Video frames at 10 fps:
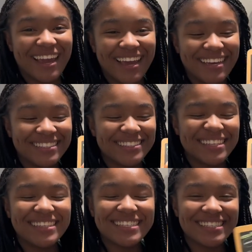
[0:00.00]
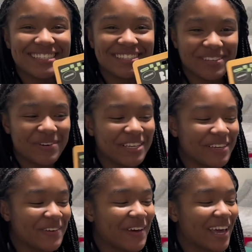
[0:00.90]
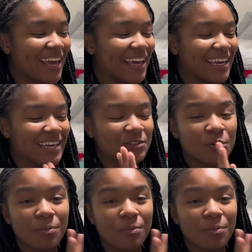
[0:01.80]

Ace. This is so cute. Okay, it's from